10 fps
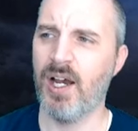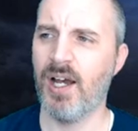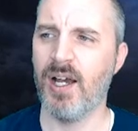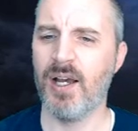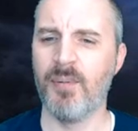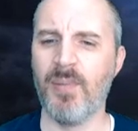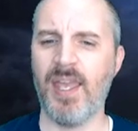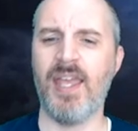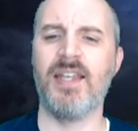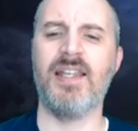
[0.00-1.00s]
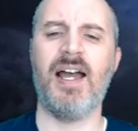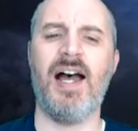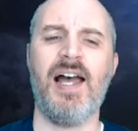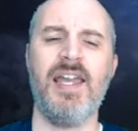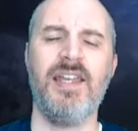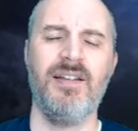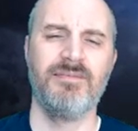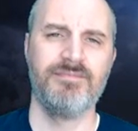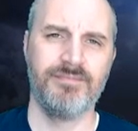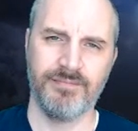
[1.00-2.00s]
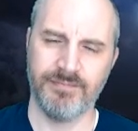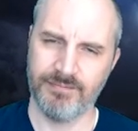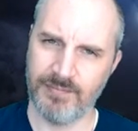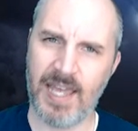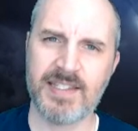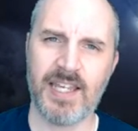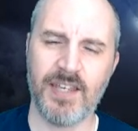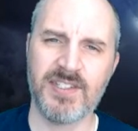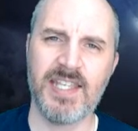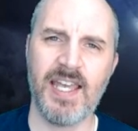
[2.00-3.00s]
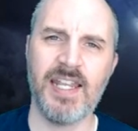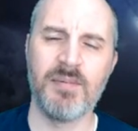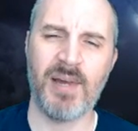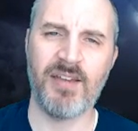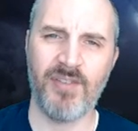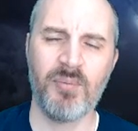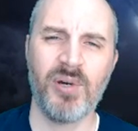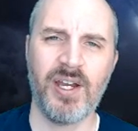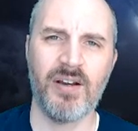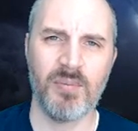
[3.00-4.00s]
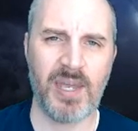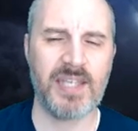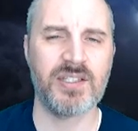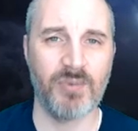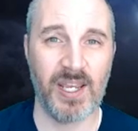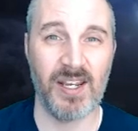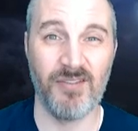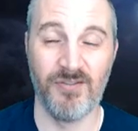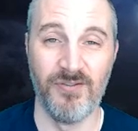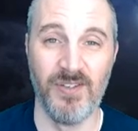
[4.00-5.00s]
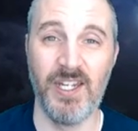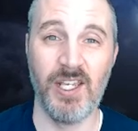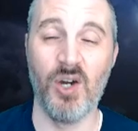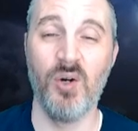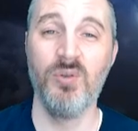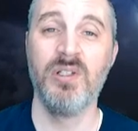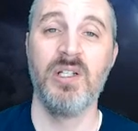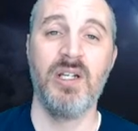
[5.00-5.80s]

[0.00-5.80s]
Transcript: And as I have said in my Vampire the Masquerade video,